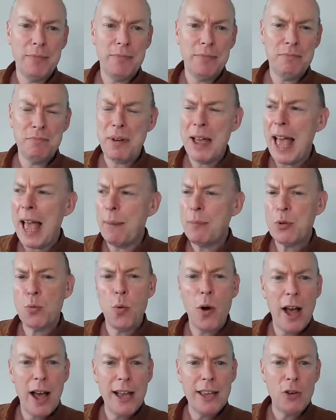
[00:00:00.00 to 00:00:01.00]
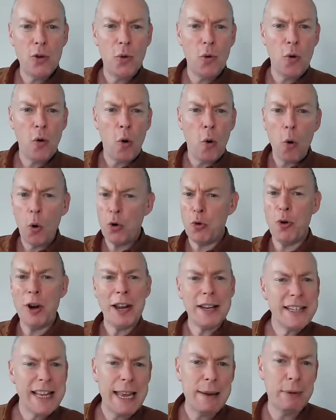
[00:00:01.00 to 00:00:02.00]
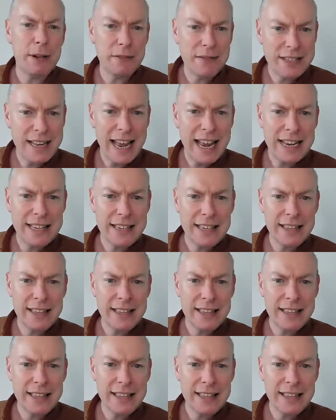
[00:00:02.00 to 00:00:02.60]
perhaps where you're ordering a table of data